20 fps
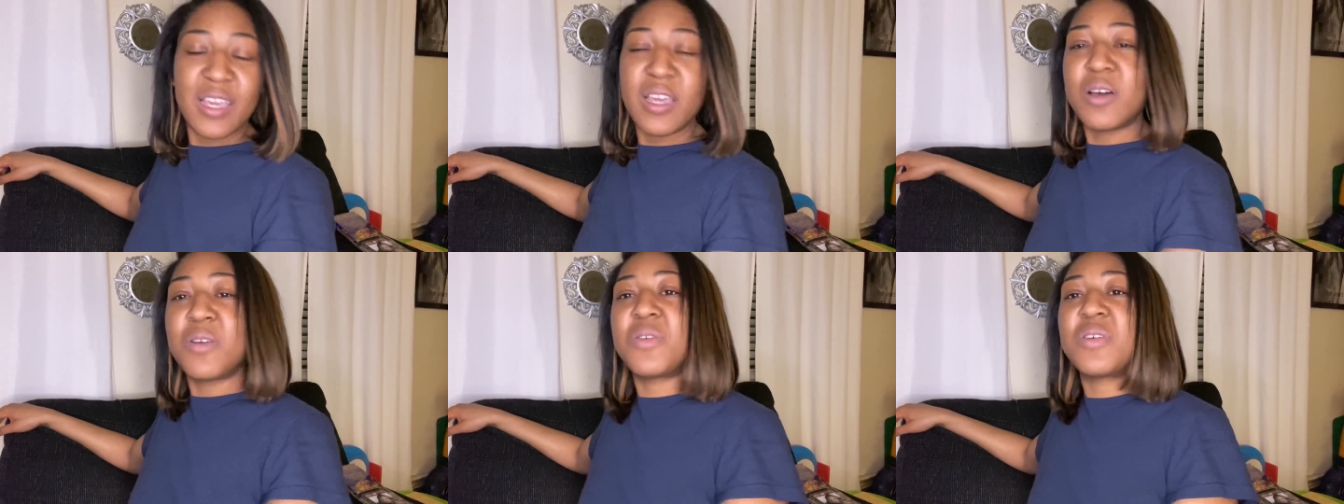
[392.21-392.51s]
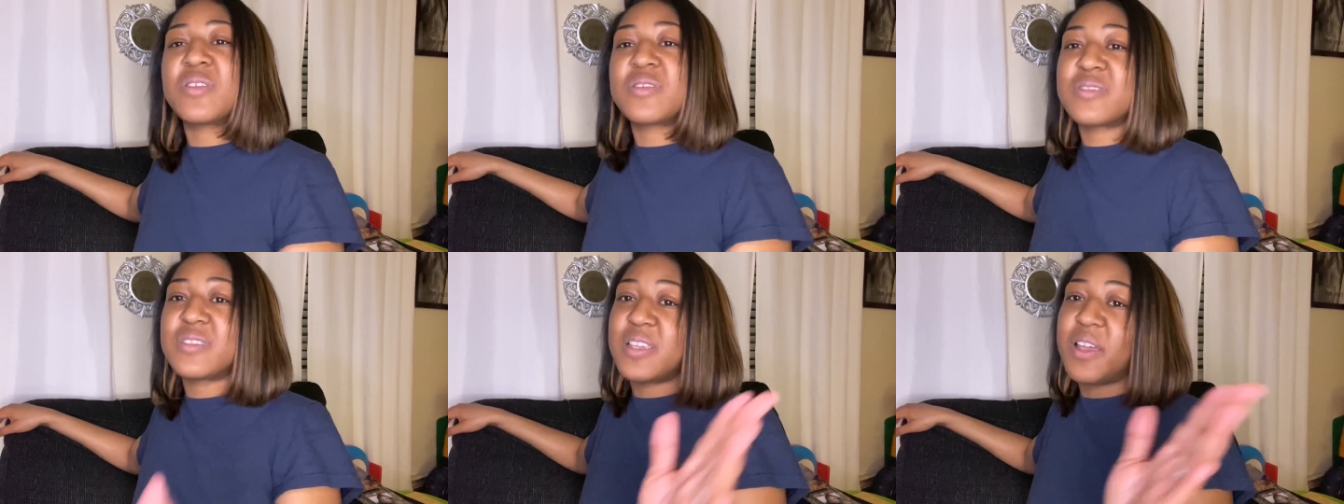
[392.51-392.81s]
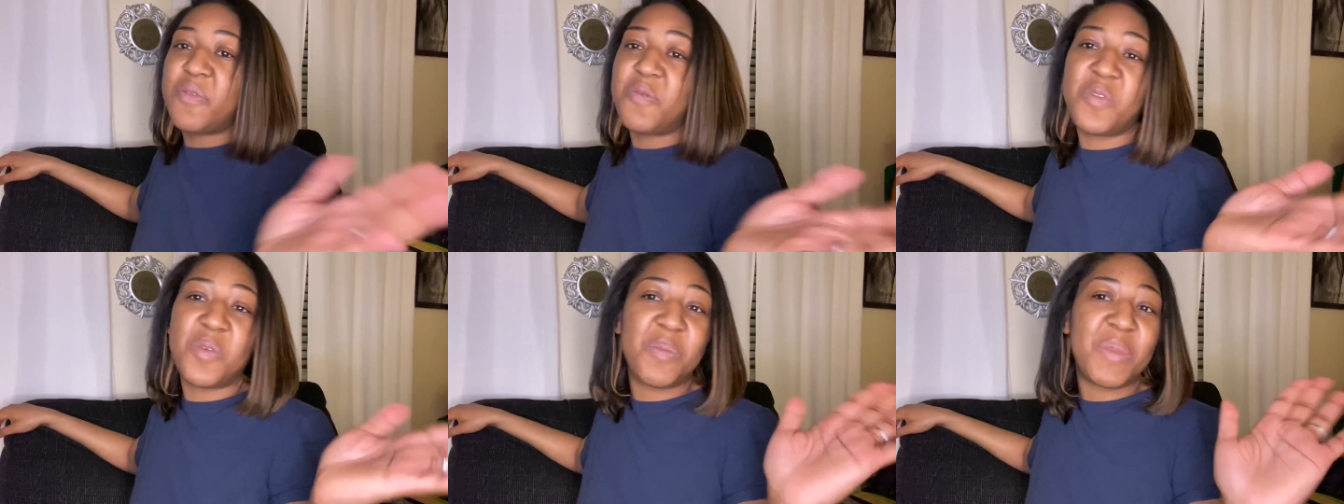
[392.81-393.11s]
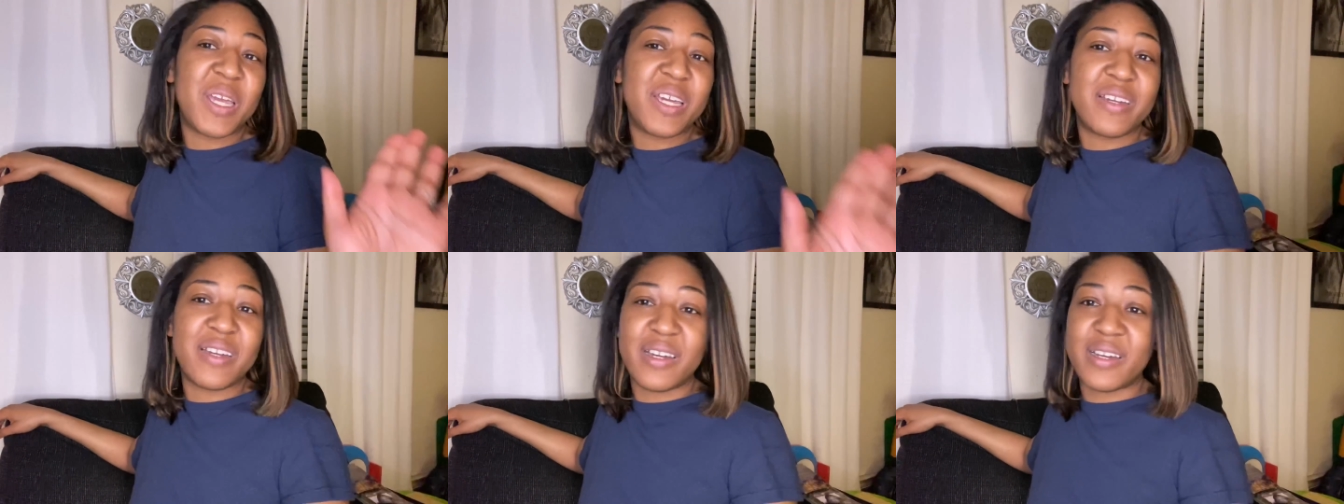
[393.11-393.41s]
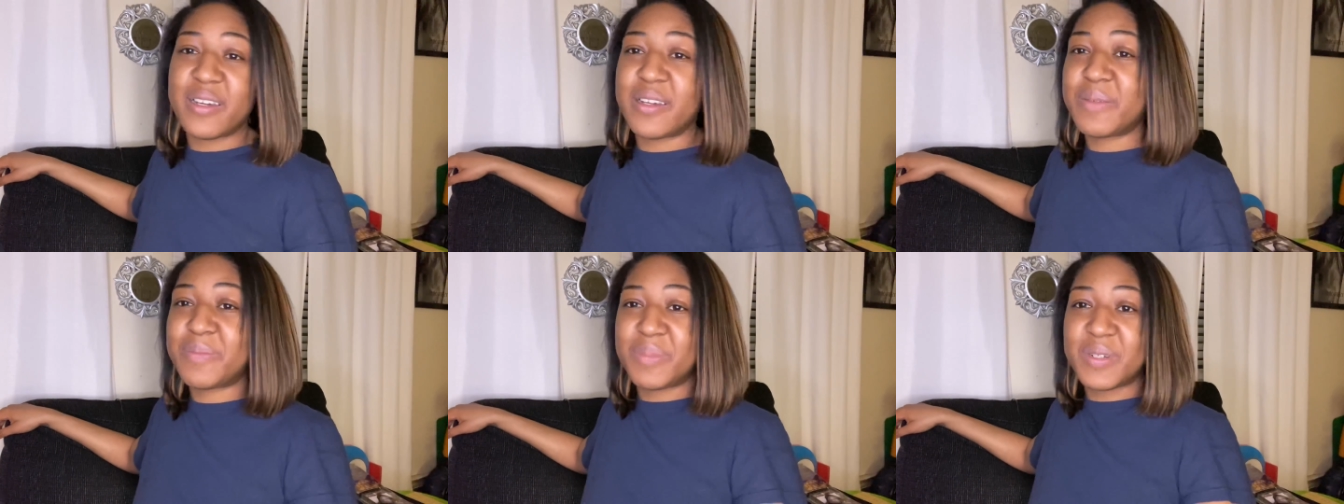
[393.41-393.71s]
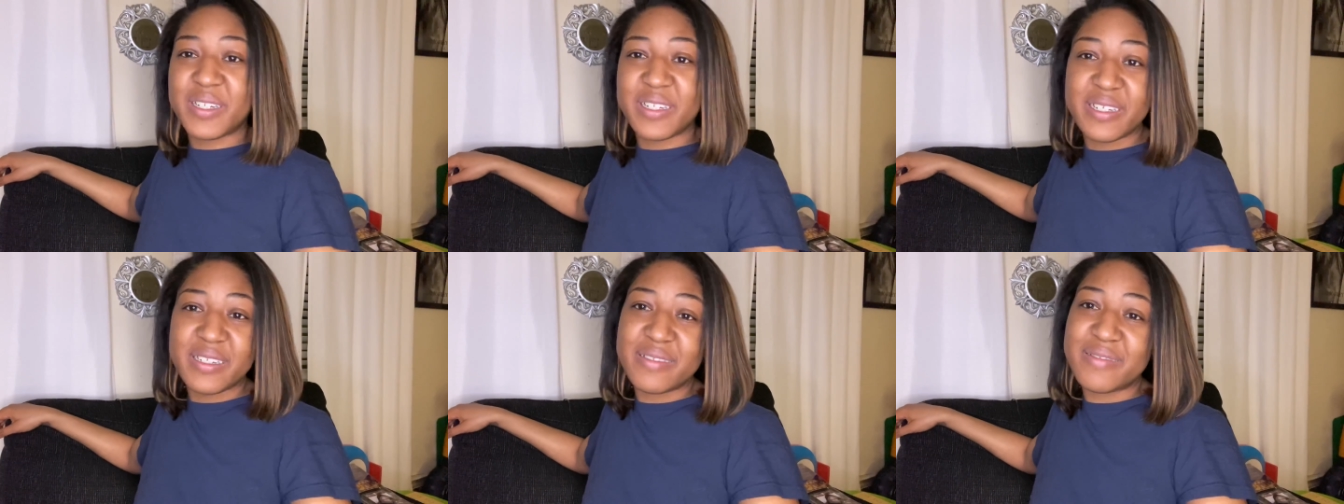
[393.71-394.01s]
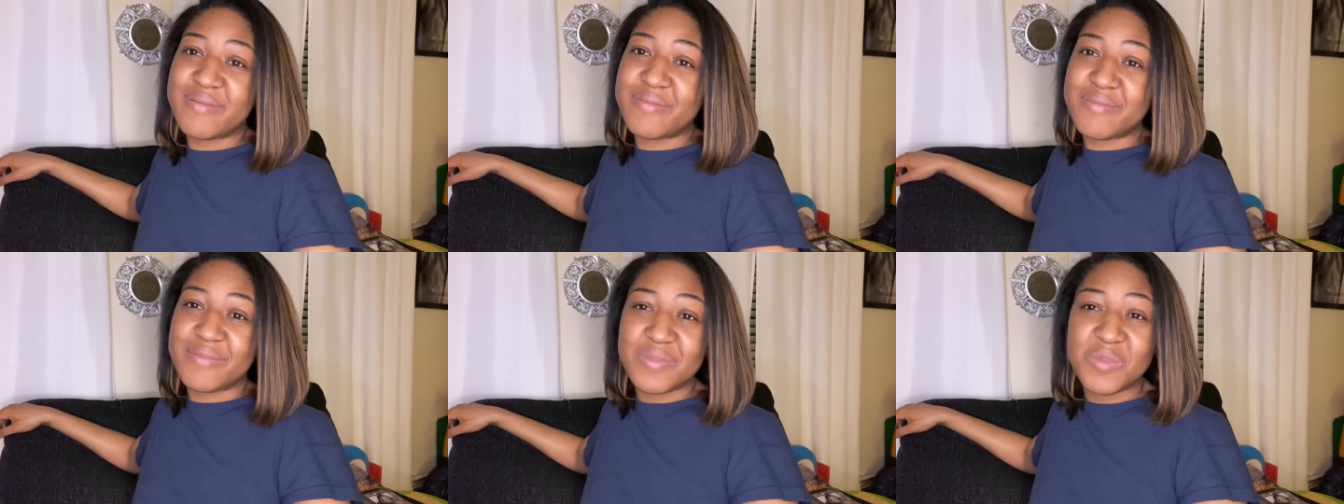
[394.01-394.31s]
Well, except for my cut, but
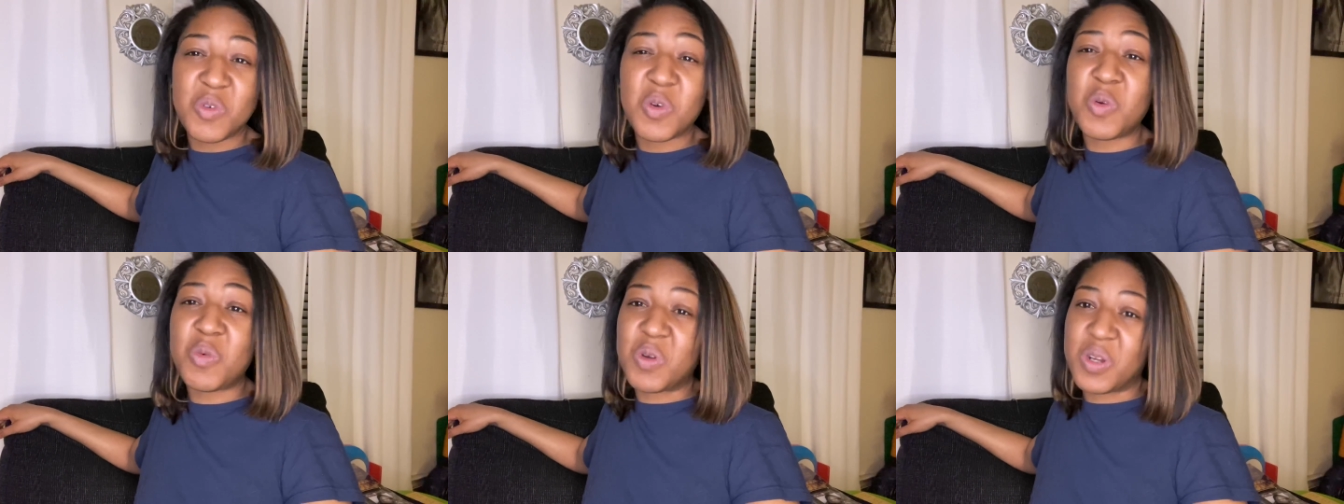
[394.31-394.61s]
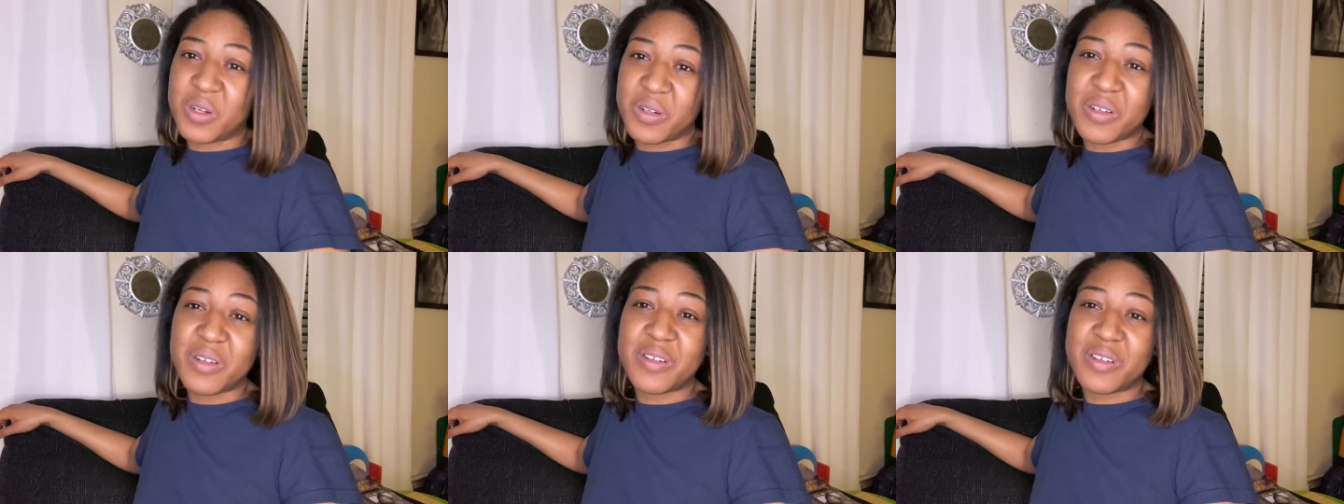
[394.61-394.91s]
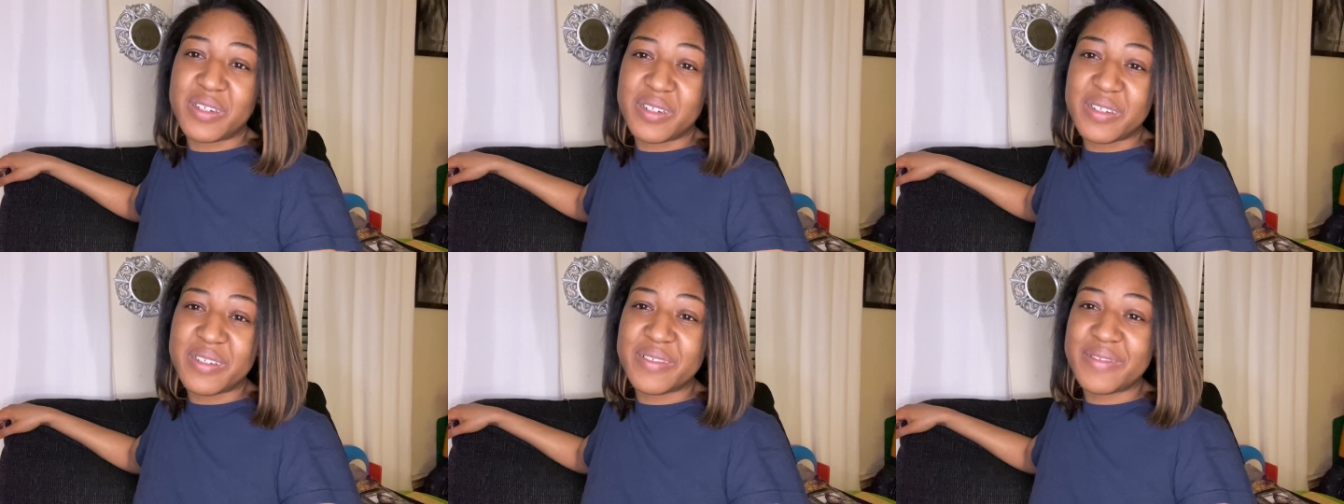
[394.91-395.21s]
we'll work on it.